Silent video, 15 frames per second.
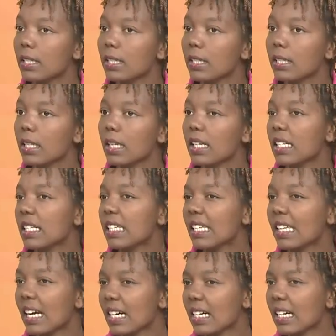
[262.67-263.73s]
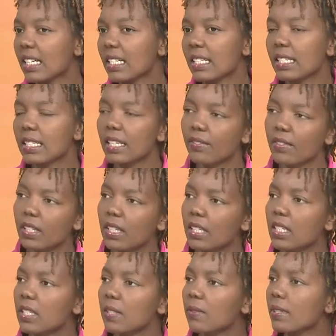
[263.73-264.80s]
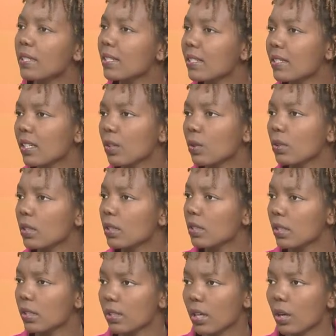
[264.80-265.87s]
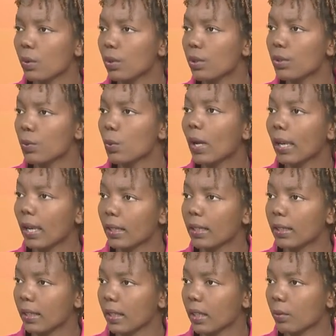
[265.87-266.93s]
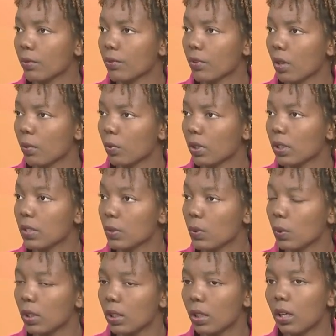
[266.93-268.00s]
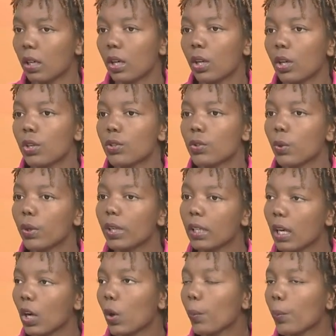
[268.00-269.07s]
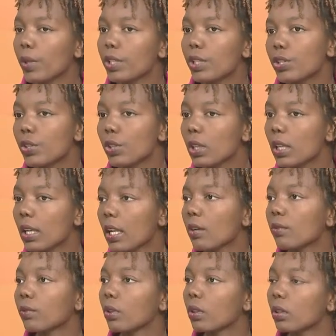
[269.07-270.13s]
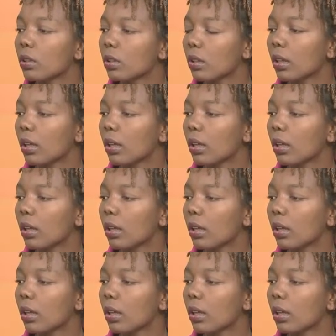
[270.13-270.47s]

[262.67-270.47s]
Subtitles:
as young as 7 years, 6-year-olds who are learning the game of Scrabble in school. So in a competition level,